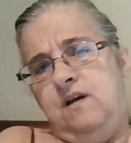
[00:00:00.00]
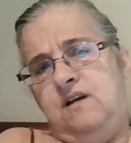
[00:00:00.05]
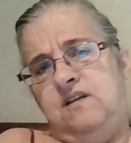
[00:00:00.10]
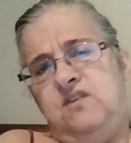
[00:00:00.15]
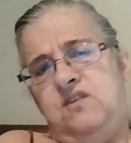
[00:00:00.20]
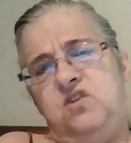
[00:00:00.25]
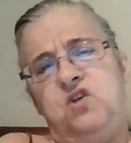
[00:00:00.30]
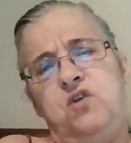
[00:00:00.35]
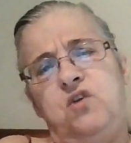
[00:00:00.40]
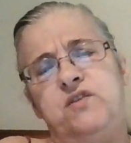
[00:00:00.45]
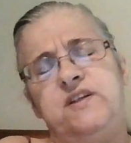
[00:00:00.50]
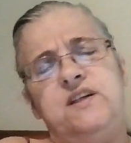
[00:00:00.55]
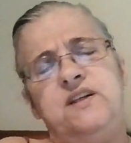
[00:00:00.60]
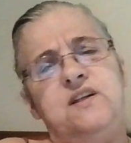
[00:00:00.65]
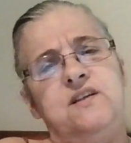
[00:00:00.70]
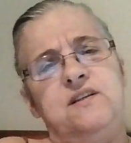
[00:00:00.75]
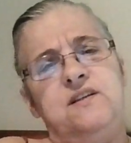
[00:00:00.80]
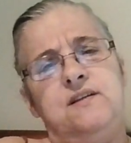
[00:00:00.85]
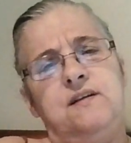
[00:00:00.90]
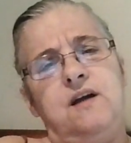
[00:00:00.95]
So shows
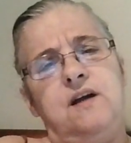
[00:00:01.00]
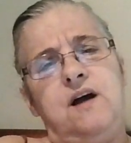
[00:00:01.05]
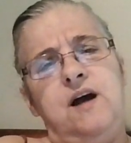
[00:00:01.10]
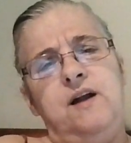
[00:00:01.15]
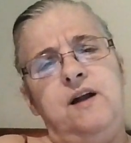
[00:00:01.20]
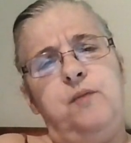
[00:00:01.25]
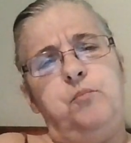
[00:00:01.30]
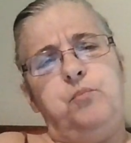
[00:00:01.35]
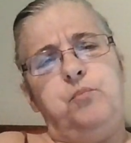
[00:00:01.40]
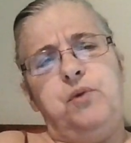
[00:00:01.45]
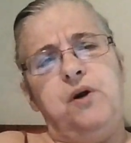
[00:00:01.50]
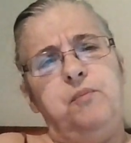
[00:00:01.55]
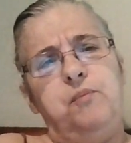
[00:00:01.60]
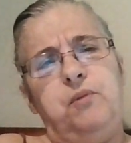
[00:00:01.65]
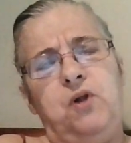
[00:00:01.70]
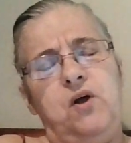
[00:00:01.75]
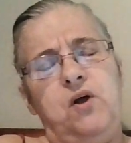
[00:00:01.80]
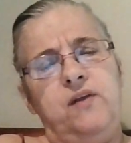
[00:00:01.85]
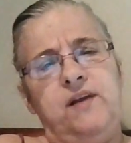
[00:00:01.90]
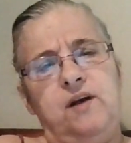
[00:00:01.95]
kind of
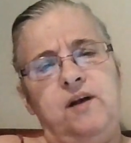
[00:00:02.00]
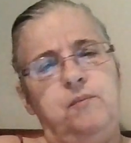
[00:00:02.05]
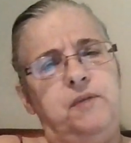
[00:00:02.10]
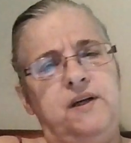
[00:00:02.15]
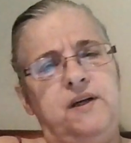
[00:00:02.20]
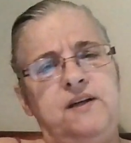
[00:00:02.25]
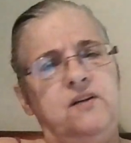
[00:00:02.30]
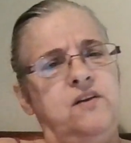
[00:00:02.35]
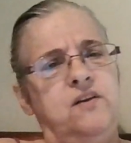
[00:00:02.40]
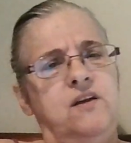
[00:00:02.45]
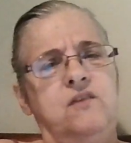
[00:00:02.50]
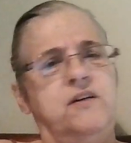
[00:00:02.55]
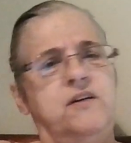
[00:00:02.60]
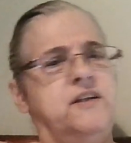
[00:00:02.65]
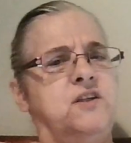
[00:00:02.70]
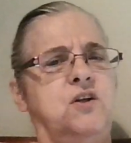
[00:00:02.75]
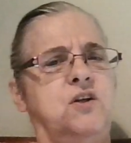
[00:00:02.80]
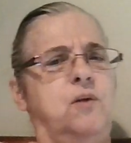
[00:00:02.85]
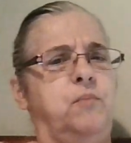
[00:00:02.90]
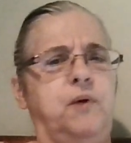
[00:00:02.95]
purple on there, but there
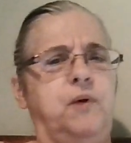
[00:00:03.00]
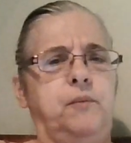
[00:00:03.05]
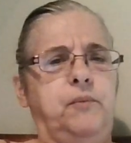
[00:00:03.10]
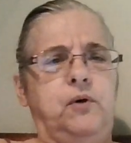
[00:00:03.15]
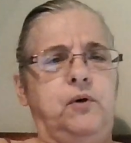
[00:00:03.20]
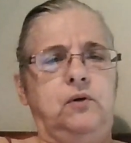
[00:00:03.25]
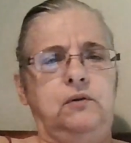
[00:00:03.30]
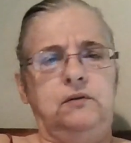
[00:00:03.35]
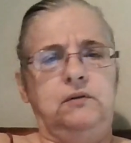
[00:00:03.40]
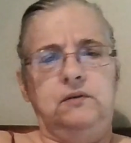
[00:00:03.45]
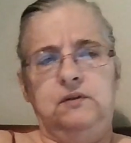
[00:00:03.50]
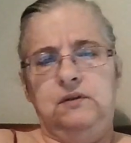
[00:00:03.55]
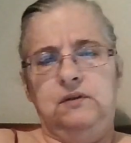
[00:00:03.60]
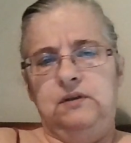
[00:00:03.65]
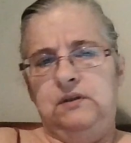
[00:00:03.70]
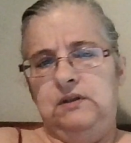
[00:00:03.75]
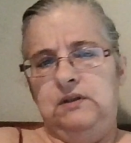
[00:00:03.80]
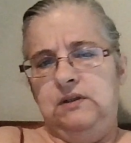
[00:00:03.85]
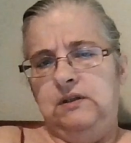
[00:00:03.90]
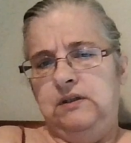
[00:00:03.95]
is no purple.
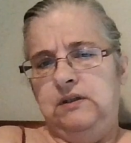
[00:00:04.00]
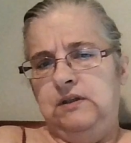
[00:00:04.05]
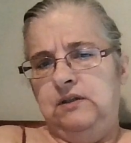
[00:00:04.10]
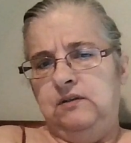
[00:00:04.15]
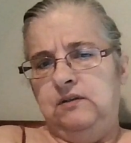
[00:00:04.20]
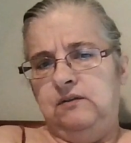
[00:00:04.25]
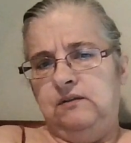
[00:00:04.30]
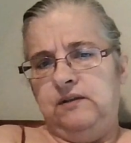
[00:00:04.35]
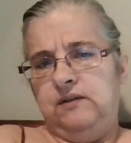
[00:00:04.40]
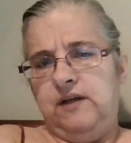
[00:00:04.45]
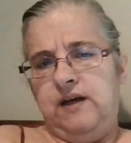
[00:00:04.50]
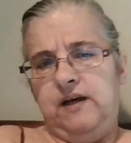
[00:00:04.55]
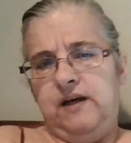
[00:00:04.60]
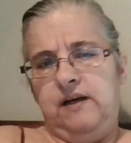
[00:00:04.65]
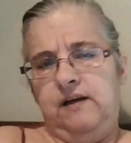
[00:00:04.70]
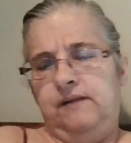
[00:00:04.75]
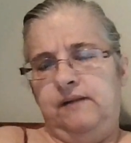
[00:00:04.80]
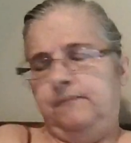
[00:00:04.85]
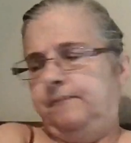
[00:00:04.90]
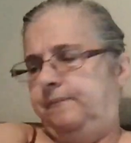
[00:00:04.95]

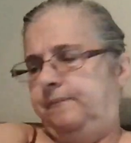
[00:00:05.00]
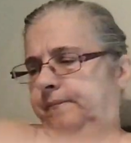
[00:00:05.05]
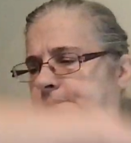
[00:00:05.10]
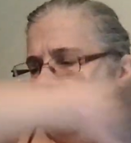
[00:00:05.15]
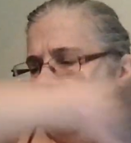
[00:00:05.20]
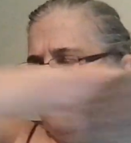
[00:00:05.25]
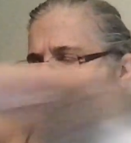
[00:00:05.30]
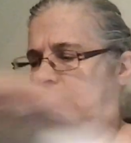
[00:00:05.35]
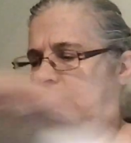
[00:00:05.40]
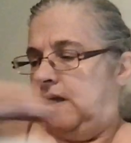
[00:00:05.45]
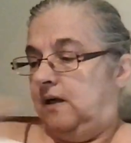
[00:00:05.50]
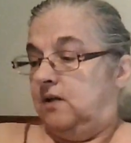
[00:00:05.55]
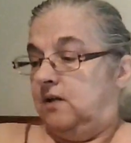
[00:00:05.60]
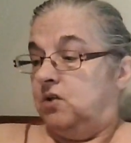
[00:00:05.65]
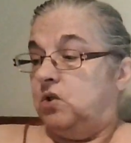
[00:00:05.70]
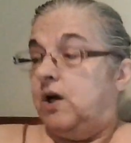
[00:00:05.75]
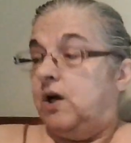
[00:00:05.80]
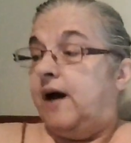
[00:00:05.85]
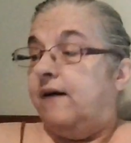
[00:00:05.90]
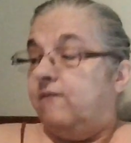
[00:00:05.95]
Okay,
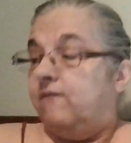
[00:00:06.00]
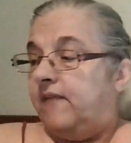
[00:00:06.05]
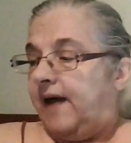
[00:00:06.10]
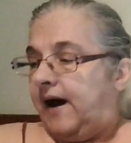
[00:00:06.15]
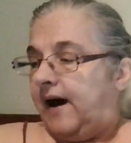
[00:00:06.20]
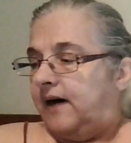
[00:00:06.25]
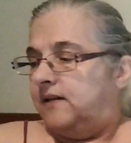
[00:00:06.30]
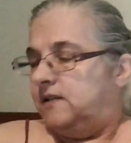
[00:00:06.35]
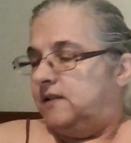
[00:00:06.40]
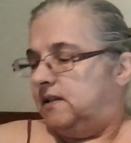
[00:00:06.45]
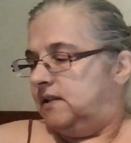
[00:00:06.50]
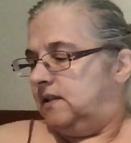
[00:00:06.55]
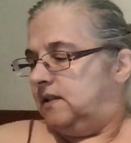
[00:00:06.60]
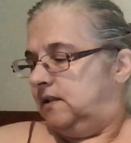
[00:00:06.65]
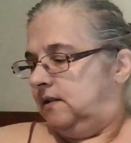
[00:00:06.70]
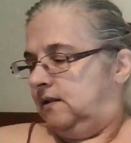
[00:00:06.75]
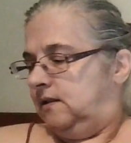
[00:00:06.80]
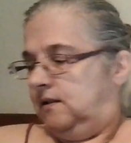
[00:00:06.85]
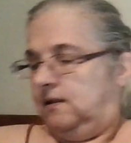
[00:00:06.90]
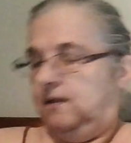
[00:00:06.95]
so I have that.
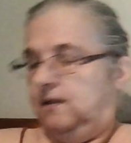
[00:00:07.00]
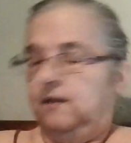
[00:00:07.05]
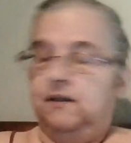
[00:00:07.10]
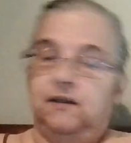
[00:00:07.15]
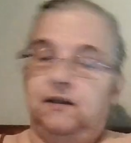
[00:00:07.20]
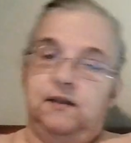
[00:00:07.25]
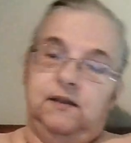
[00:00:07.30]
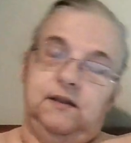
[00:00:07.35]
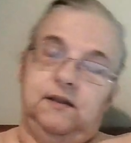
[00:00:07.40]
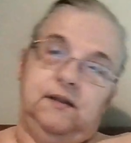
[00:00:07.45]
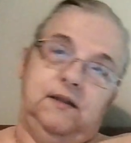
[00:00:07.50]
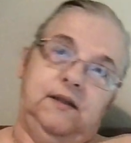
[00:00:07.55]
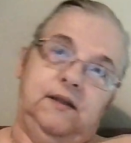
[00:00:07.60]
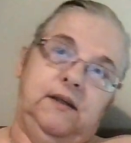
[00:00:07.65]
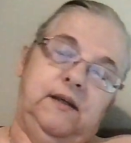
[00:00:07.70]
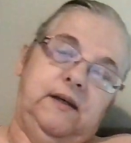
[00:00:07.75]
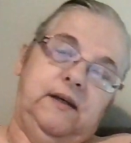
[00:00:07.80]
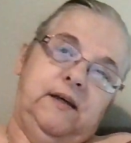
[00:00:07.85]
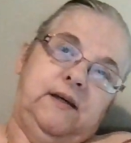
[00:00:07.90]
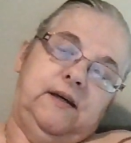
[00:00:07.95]

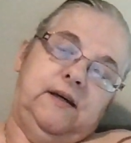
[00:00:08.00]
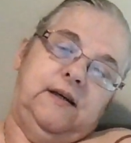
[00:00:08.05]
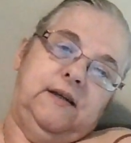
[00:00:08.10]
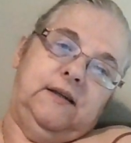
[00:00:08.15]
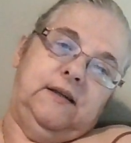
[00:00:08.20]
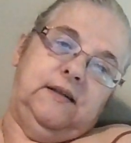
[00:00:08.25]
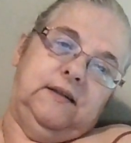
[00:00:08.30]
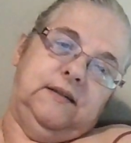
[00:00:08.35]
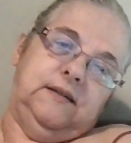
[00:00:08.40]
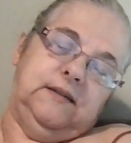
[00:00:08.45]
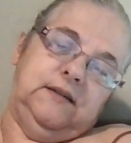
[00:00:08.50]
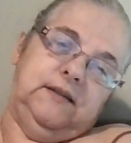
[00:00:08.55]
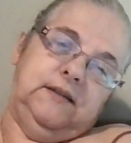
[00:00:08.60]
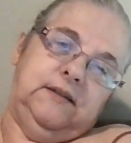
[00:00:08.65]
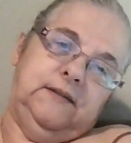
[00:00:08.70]
And